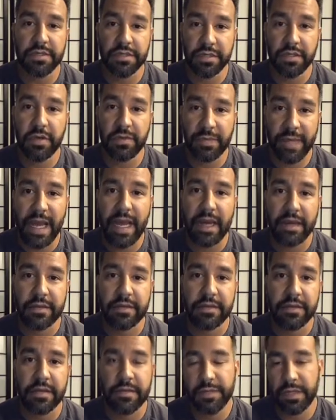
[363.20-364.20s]
Do you know
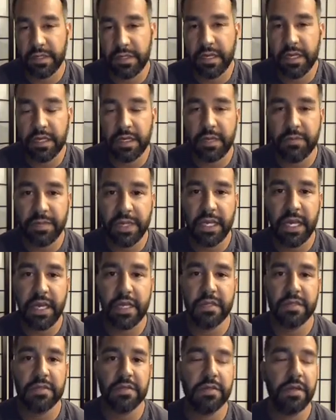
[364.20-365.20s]
math? I mean, okay, big
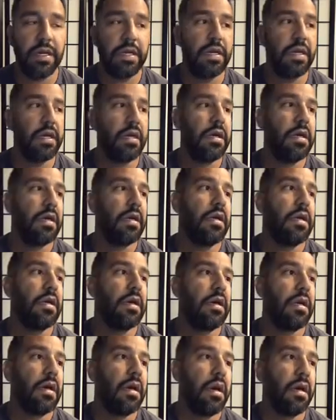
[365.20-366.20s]
attitude, right?
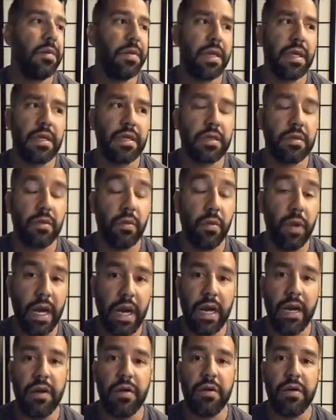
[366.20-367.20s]
I'm like,
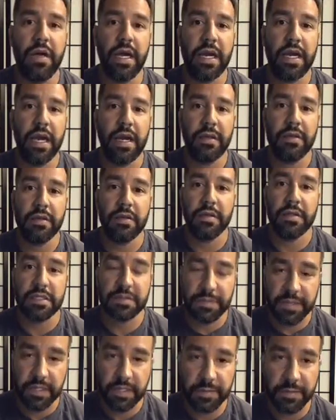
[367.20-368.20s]
wow, I got the
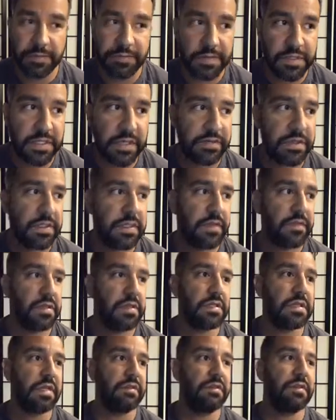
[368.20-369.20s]
speed limit for 77
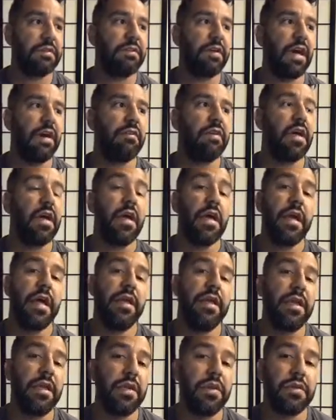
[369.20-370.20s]
and 75.
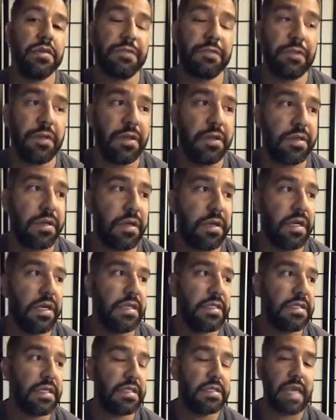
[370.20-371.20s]
And then he goes further
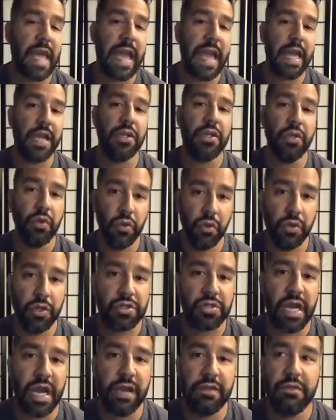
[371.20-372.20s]
and says, and you were
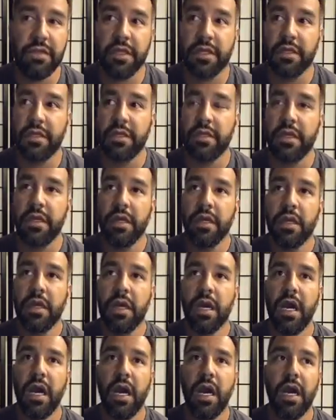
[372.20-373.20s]
driving
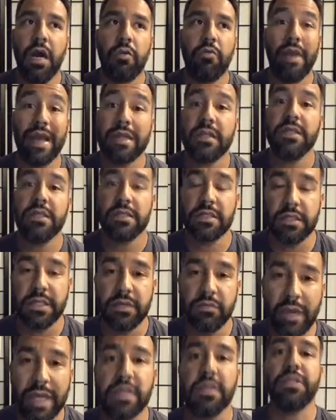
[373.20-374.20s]
recklessly,
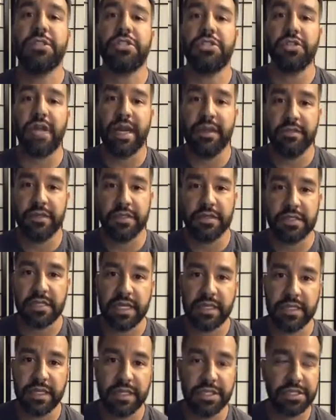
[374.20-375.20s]
reckless driving
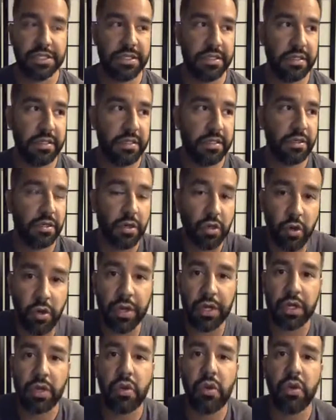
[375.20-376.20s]
citation. You're
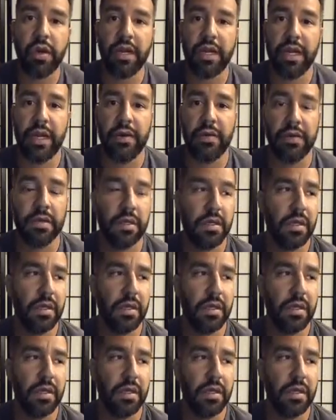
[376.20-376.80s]
going to court now.